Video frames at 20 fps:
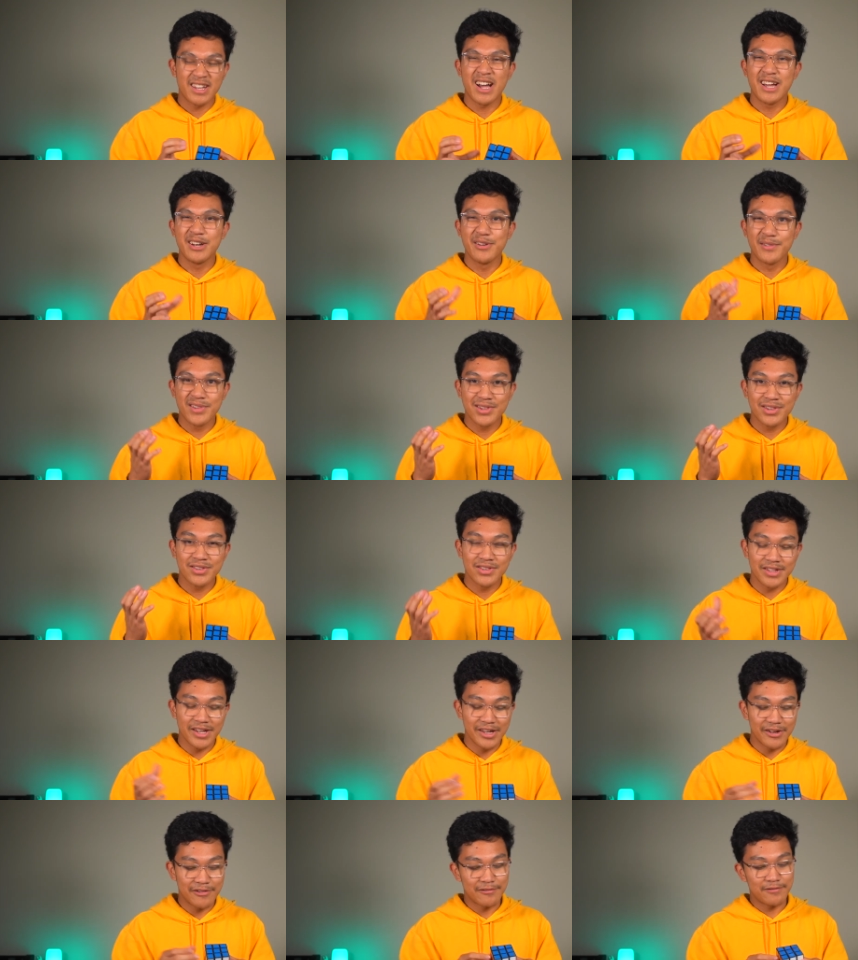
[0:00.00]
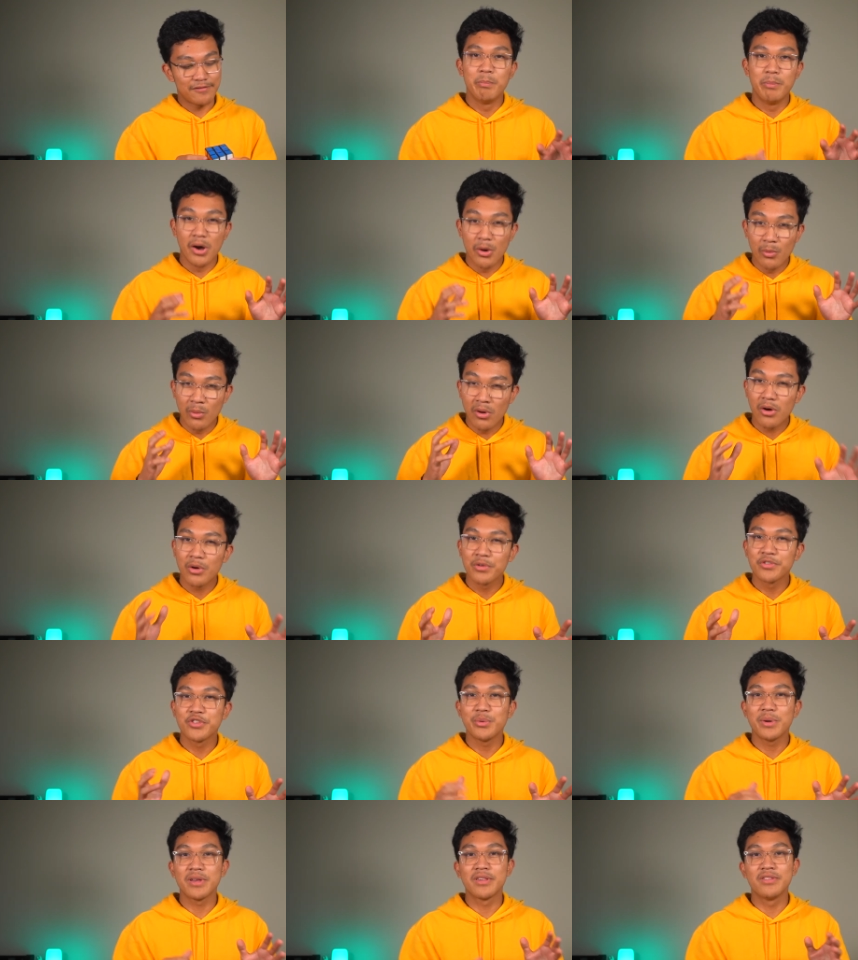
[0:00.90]
kind of stiff, but what
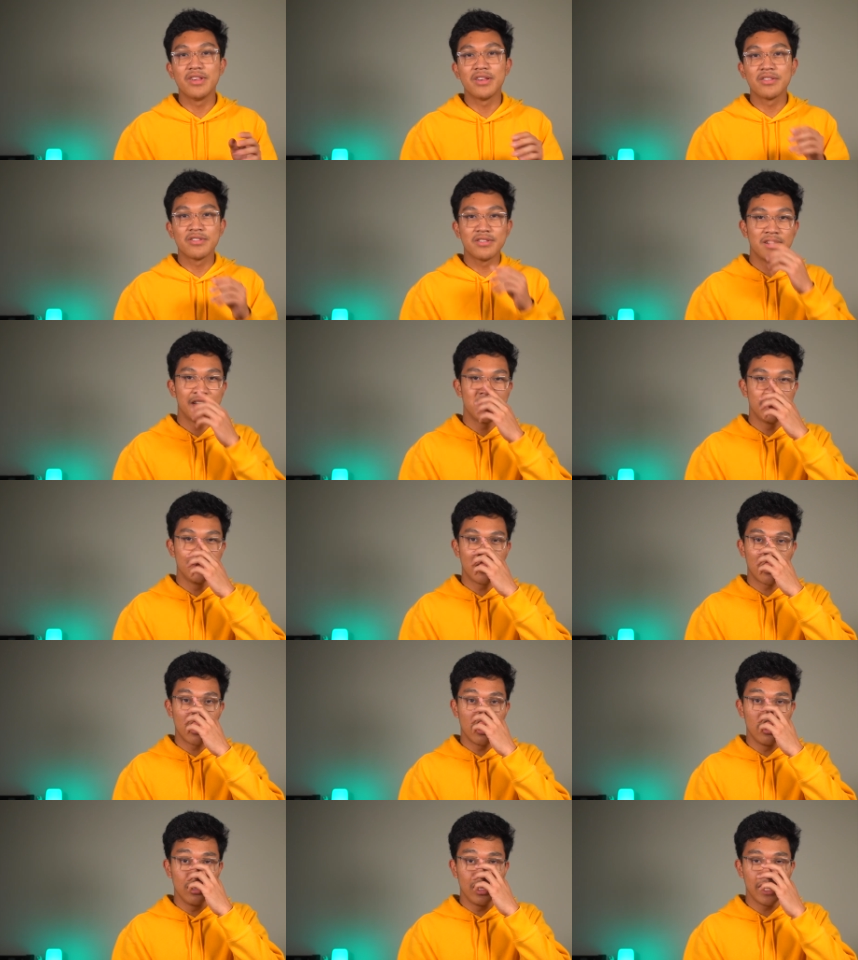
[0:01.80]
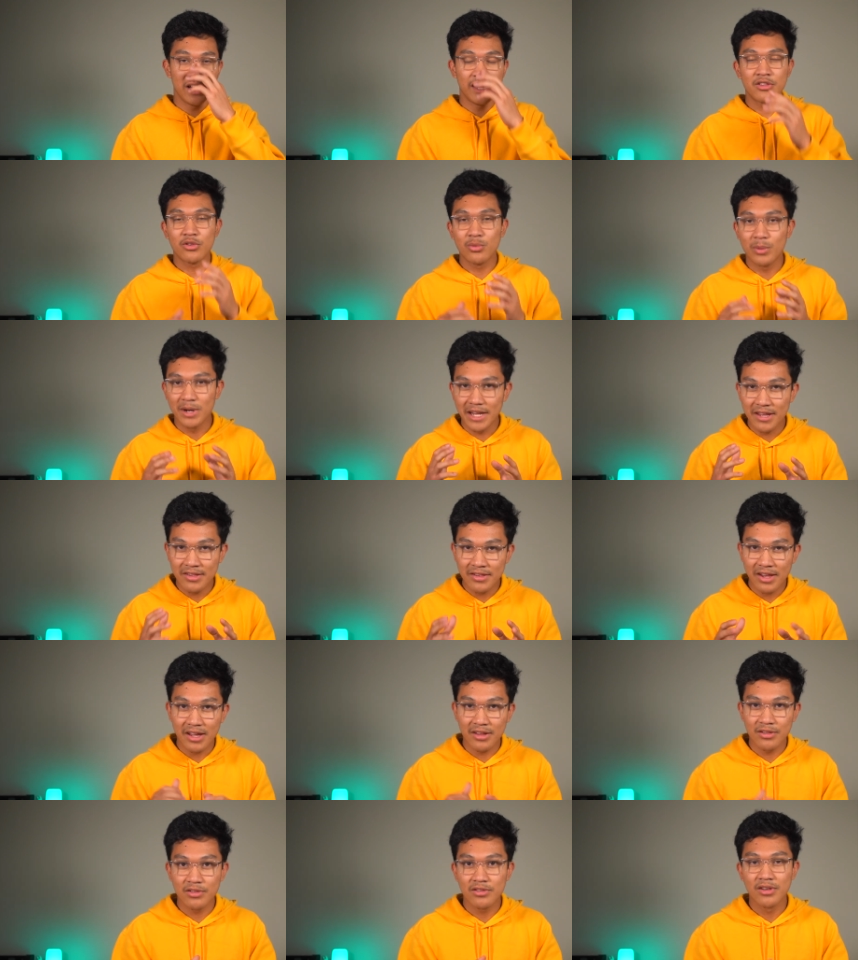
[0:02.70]
also existed in the early
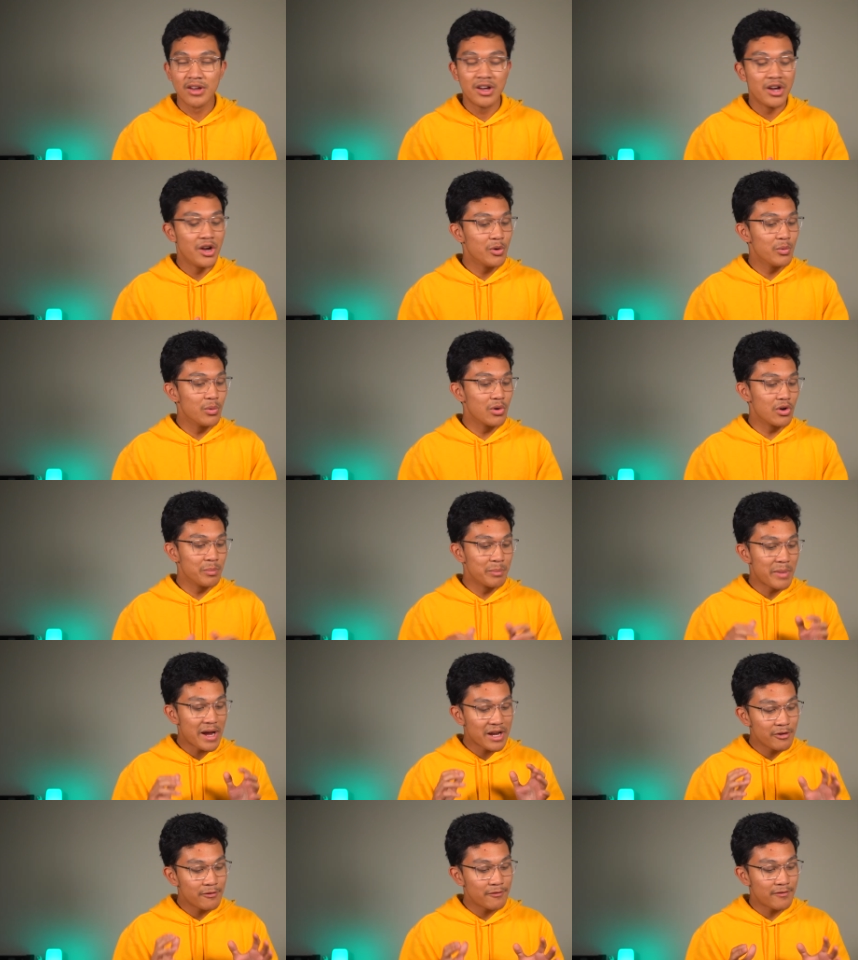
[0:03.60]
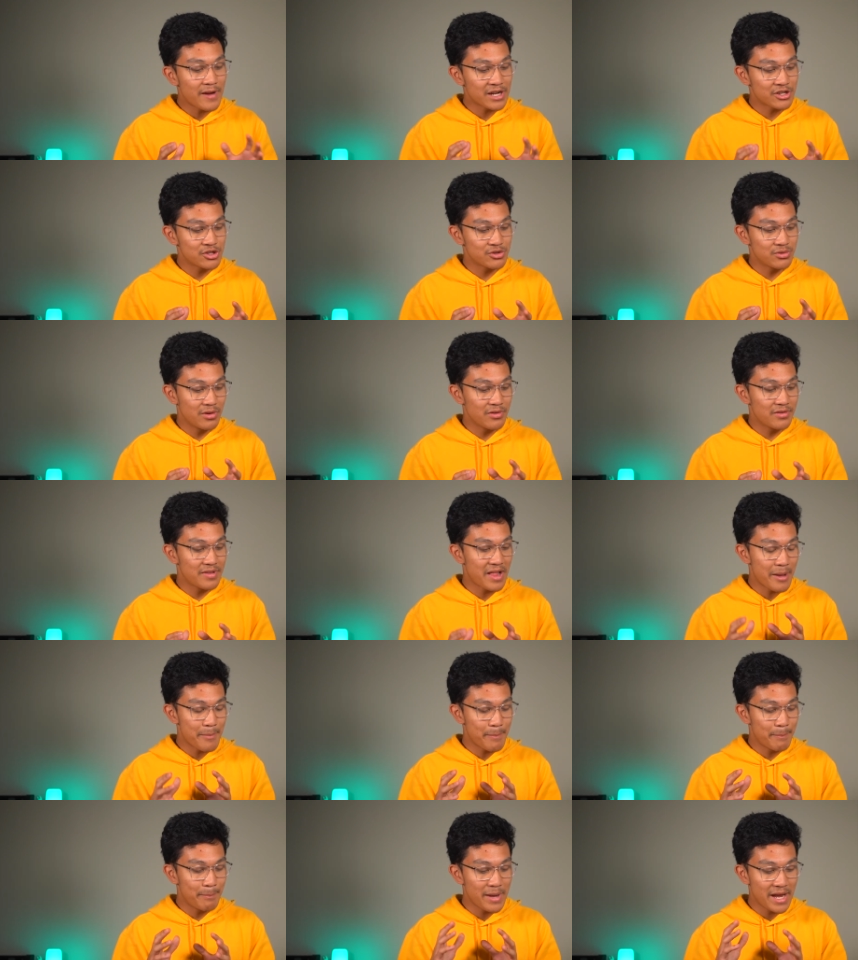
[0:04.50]
2010s were manufacturers
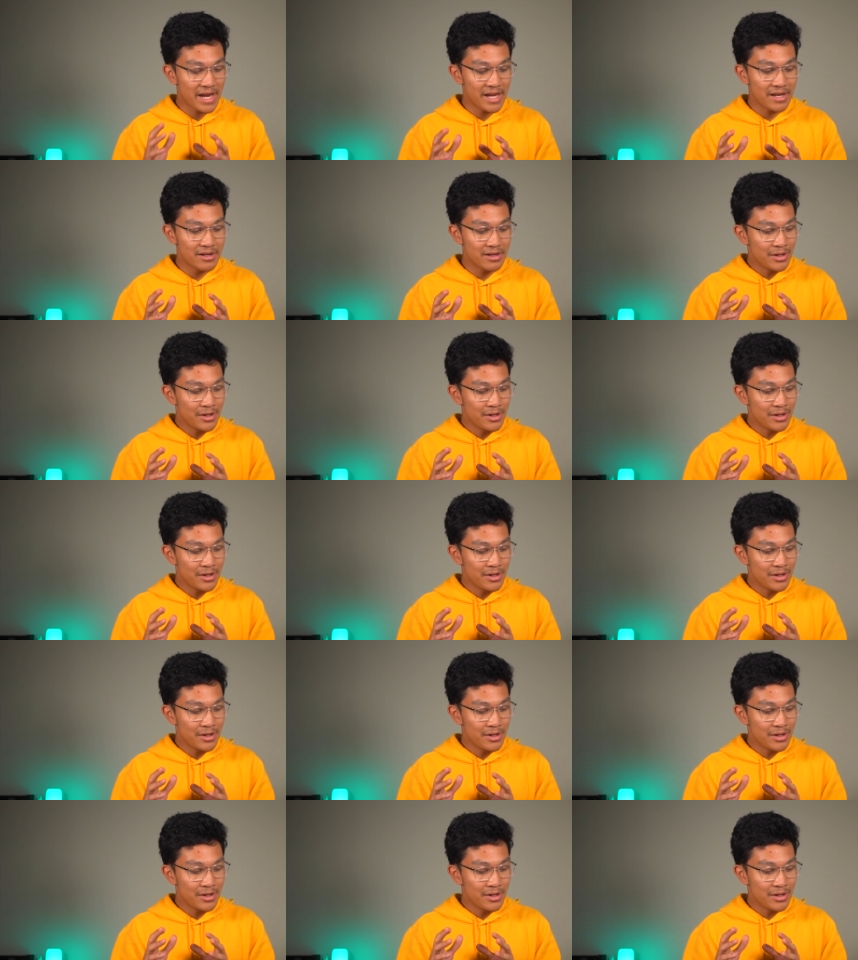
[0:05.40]
that made